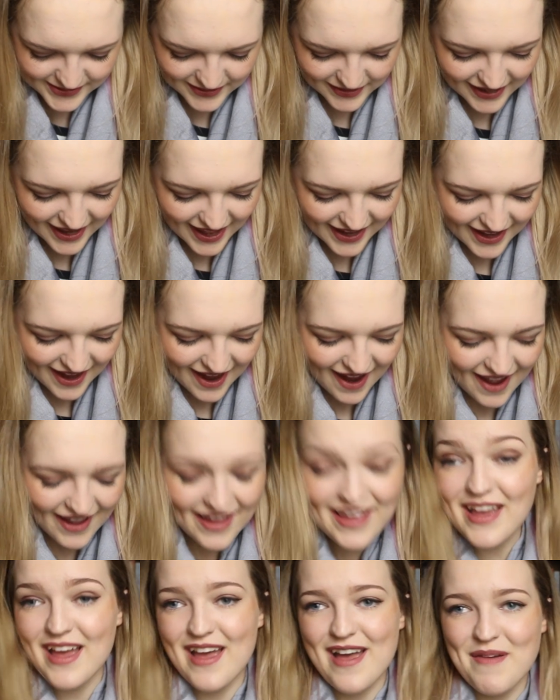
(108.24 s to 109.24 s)
So like,
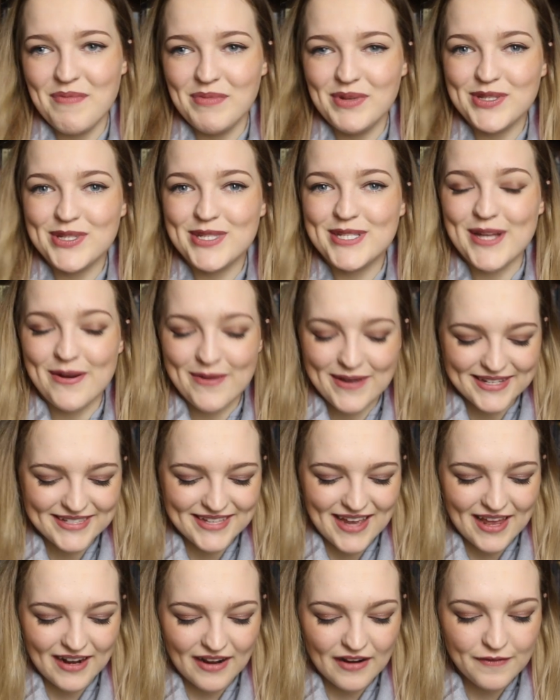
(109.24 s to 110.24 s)
I am so
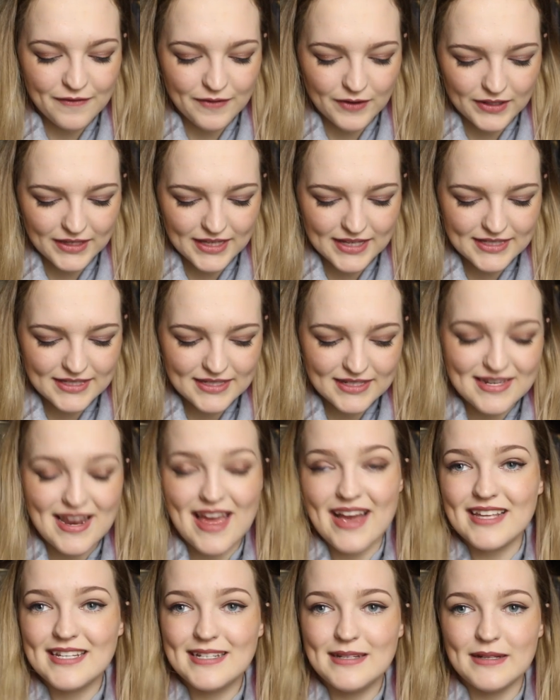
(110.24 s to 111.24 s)
excited for this
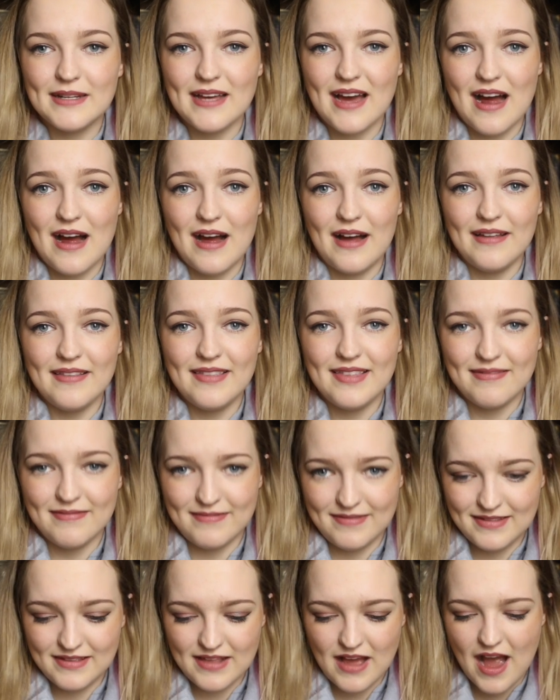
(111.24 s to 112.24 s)
next
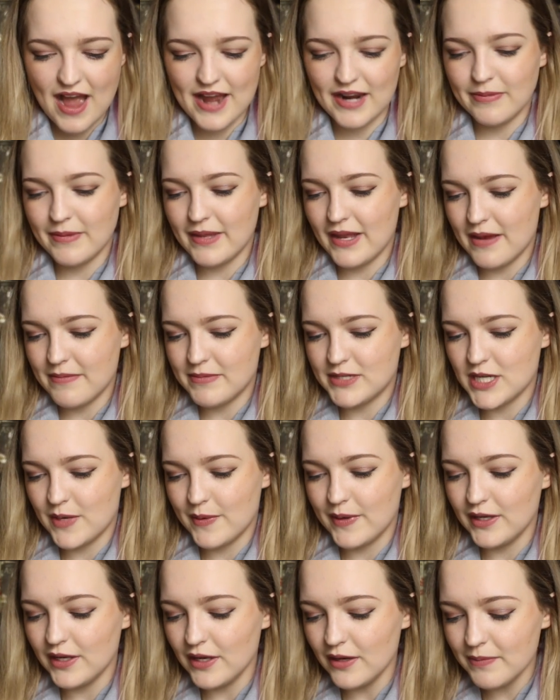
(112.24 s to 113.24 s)
item that I'm
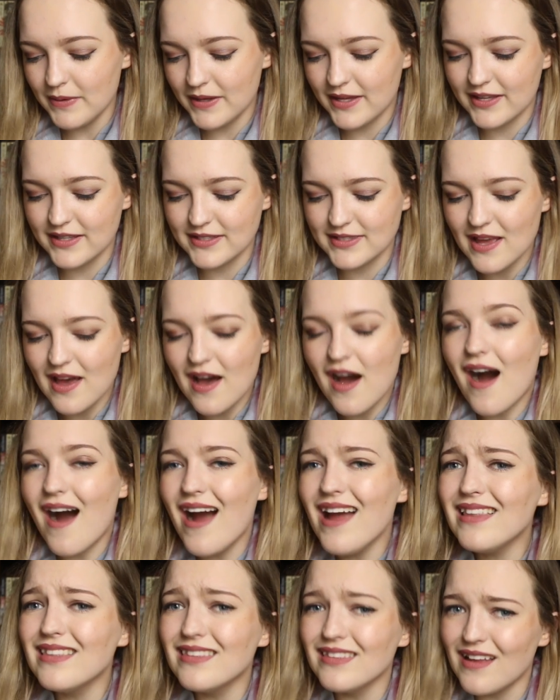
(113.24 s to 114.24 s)
showing you because
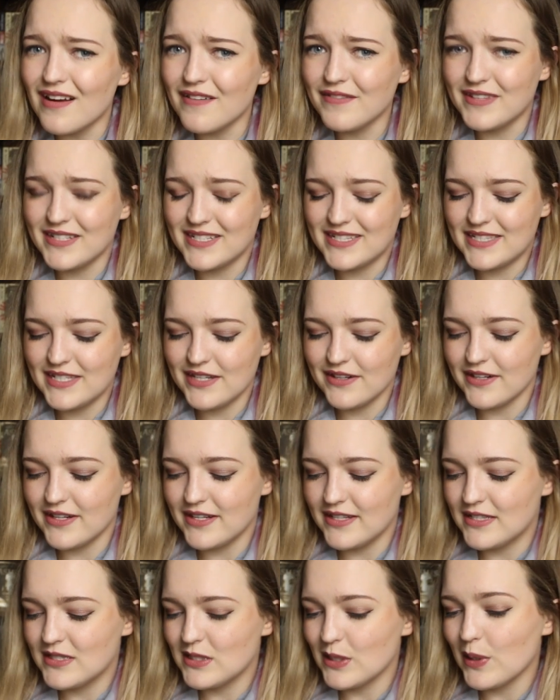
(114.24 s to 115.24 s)
I love this series.